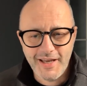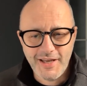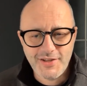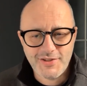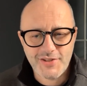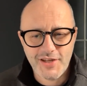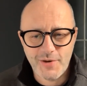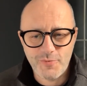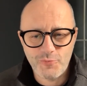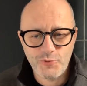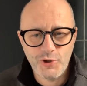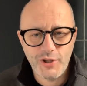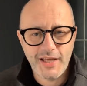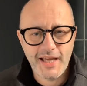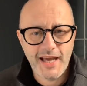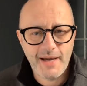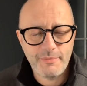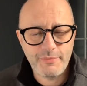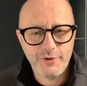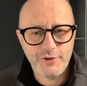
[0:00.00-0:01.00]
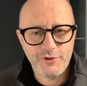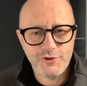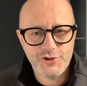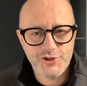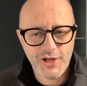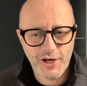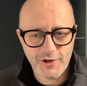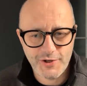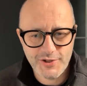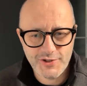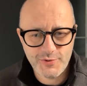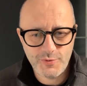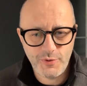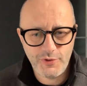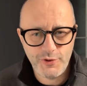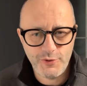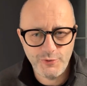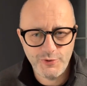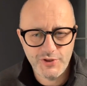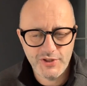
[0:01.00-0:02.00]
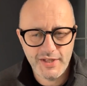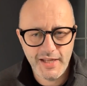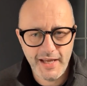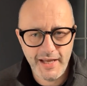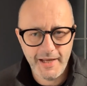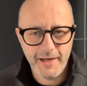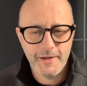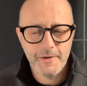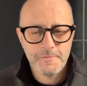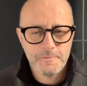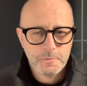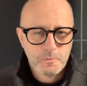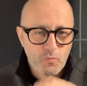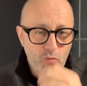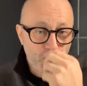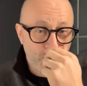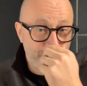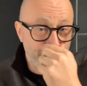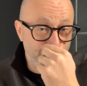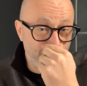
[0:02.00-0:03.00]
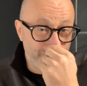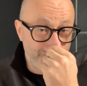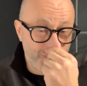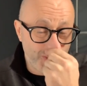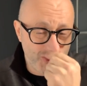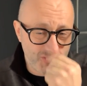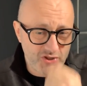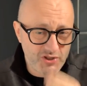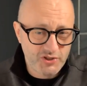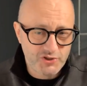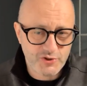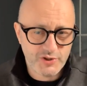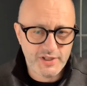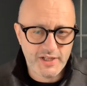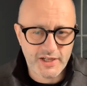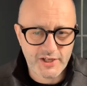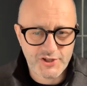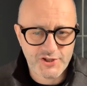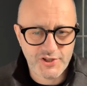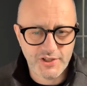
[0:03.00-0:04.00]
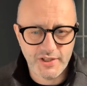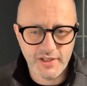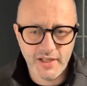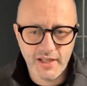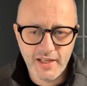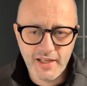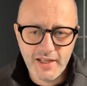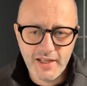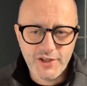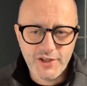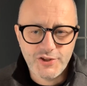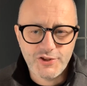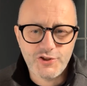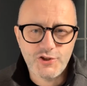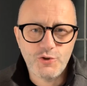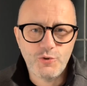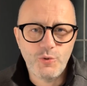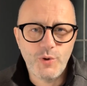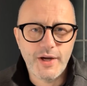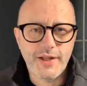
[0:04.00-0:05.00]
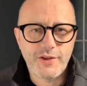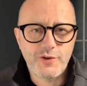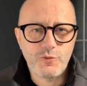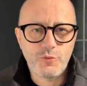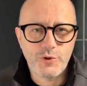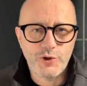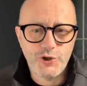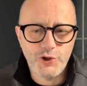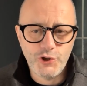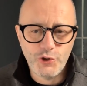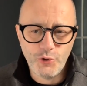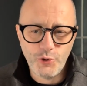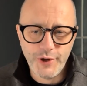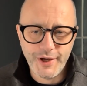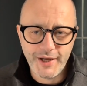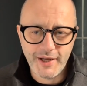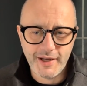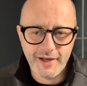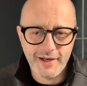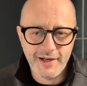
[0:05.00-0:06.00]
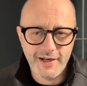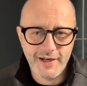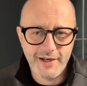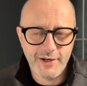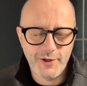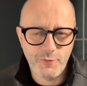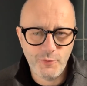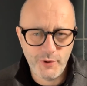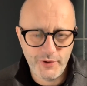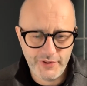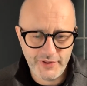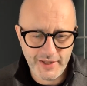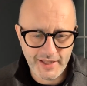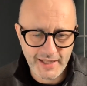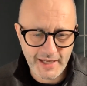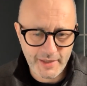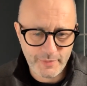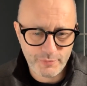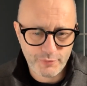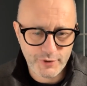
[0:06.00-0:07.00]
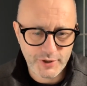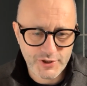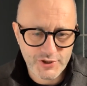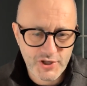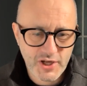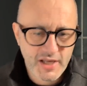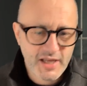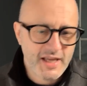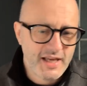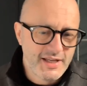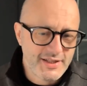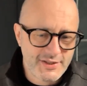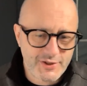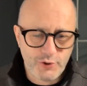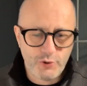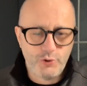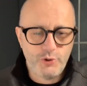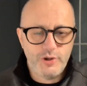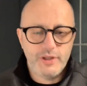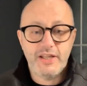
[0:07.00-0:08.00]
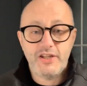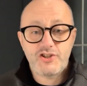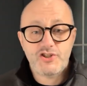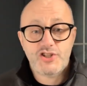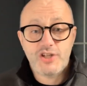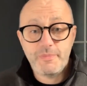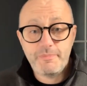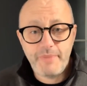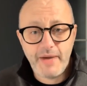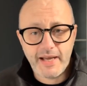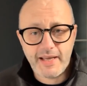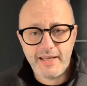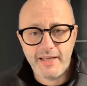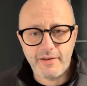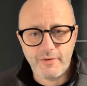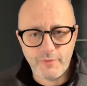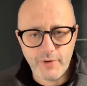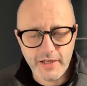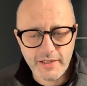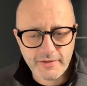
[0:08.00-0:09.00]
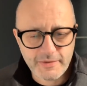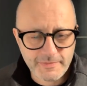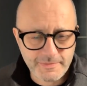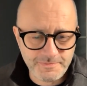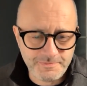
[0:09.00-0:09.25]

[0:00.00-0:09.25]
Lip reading: So I'm really happy to share this with you today for a first introduction to what we're doing with the Lightbridge. So let's jump back in, right?